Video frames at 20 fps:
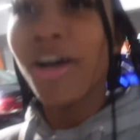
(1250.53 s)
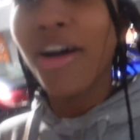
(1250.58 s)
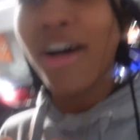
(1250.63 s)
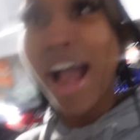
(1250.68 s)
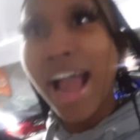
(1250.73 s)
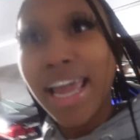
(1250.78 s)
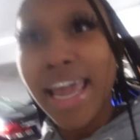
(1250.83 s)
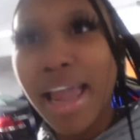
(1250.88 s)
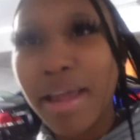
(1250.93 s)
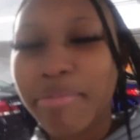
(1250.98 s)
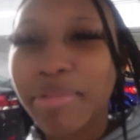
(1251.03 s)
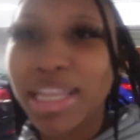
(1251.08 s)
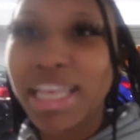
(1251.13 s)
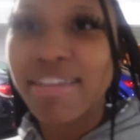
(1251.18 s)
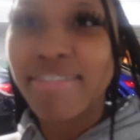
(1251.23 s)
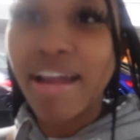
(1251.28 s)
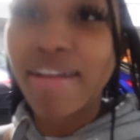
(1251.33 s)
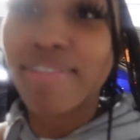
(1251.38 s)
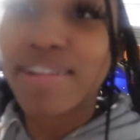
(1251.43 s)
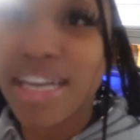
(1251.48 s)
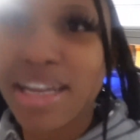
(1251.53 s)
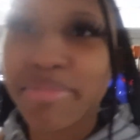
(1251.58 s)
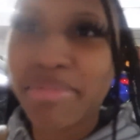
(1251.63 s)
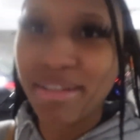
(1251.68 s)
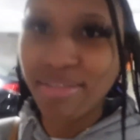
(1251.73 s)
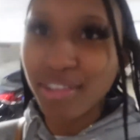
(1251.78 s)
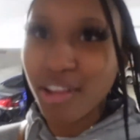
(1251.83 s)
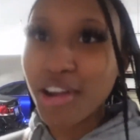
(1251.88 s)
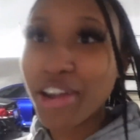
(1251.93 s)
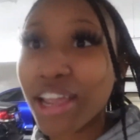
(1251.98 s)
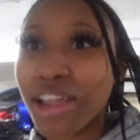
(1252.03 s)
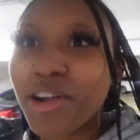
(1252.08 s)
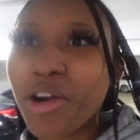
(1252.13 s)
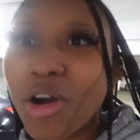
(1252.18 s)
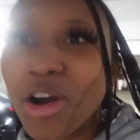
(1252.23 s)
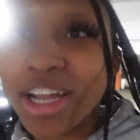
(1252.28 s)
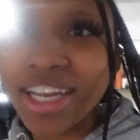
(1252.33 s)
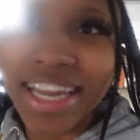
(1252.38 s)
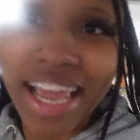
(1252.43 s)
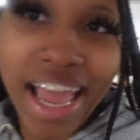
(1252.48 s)
I can't believe I've really been vlogging
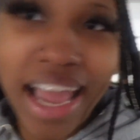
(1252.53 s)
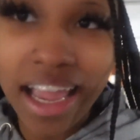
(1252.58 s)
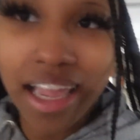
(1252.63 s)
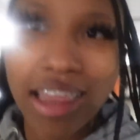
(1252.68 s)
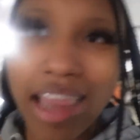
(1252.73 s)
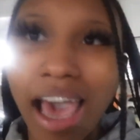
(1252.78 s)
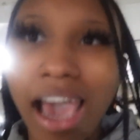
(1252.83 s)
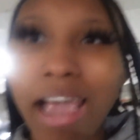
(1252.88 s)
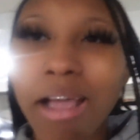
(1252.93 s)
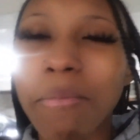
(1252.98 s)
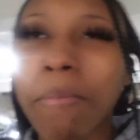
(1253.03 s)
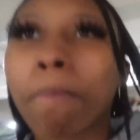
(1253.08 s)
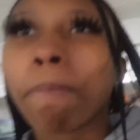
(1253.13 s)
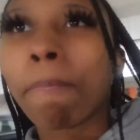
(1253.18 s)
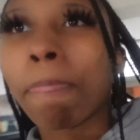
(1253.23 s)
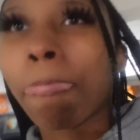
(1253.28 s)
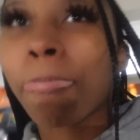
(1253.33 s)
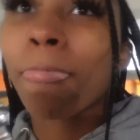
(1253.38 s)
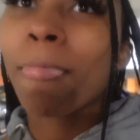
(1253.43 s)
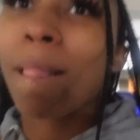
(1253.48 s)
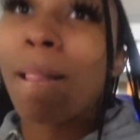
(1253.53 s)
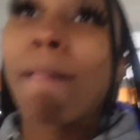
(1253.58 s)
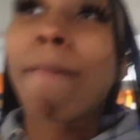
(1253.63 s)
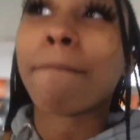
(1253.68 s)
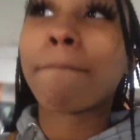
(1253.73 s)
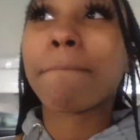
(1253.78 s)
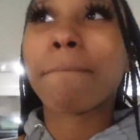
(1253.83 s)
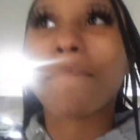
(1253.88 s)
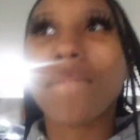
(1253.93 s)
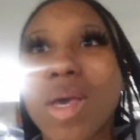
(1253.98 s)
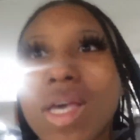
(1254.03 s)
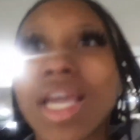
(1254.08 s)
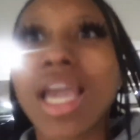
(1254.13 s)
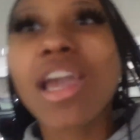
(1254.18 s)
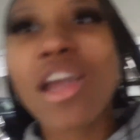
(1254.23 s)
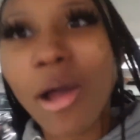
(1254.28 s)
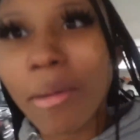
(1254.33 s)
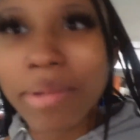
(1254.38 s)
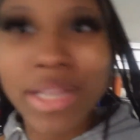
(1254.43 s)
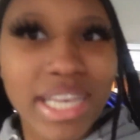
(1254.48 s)
all day. Like,
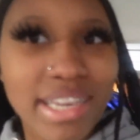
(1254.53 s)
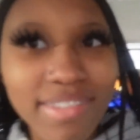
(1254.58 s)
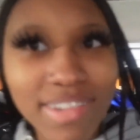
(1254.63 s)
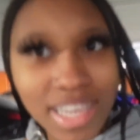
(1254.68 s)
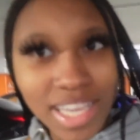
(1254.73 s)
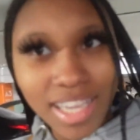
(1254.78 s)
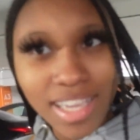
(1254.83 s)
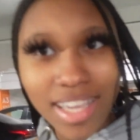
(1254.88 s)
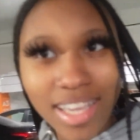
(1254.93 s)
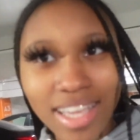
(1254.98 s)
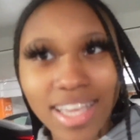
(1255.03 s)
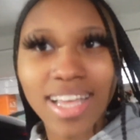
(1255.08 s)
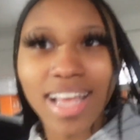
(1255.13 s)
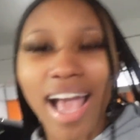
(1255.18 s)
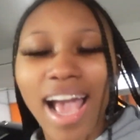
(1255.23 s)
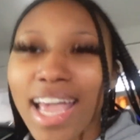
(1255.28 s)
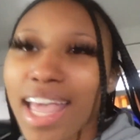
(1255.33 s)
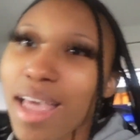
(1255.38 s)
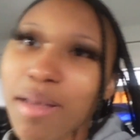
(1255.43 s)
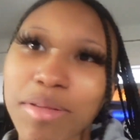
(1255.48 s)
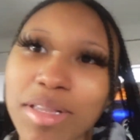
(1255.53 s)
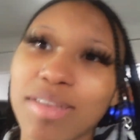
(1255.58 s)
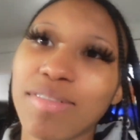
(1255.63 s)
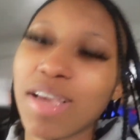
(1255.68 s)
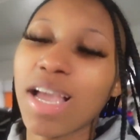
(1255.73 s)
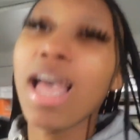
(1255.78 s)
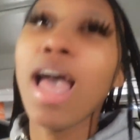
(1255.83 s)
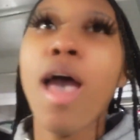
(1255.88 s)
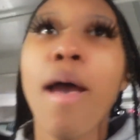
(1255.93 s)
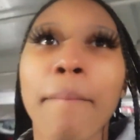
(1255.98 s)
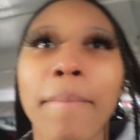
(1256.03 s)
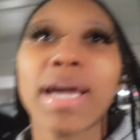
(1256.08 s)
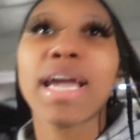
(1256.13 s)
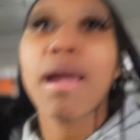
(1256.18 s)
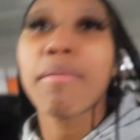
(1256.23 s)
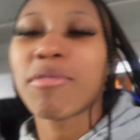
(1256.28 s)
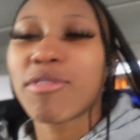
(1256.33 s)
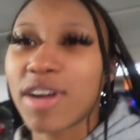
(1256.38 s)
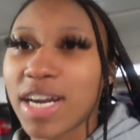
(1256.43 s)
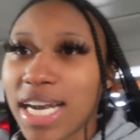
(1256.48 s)
can y'all believe it? I can't believe it. My
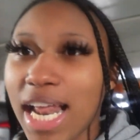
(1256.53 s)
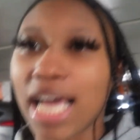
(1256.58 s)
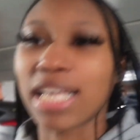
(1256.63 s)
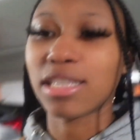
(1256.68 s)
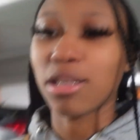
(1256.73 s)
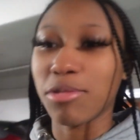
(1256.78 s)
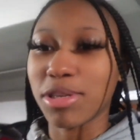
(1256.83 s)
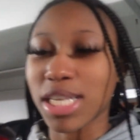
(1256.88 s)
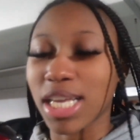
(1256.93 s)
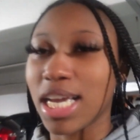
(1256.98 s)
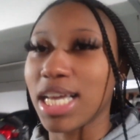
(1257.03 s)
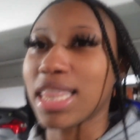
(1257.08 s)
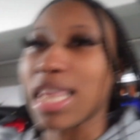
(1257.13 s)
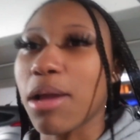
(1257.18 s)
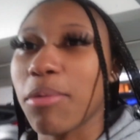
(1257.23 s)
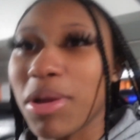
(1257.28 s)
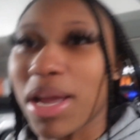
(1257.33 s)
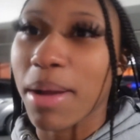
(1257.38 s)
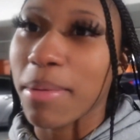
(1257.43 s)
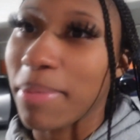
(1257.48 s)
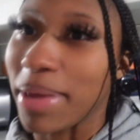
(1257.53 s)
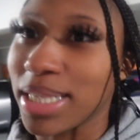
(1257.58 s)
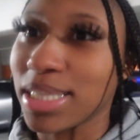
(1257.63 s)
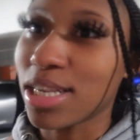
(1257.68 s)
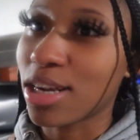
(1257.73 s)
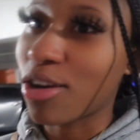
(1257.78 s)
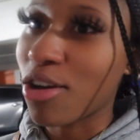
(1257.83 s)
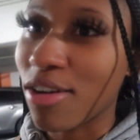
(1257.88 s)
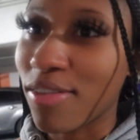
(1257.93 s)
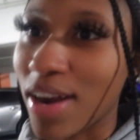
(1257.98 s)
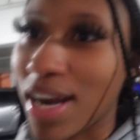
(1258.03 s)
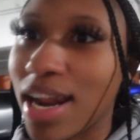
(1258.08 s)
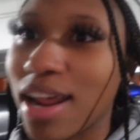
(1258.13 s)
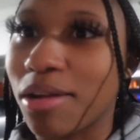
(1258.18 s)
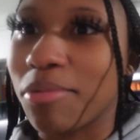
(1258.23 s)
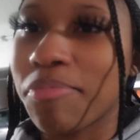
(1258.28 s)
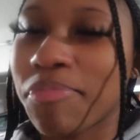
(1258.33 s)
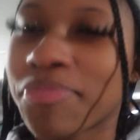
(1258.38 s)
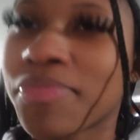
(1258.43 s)
camera already died, so it's a good thing we come back to the car right now.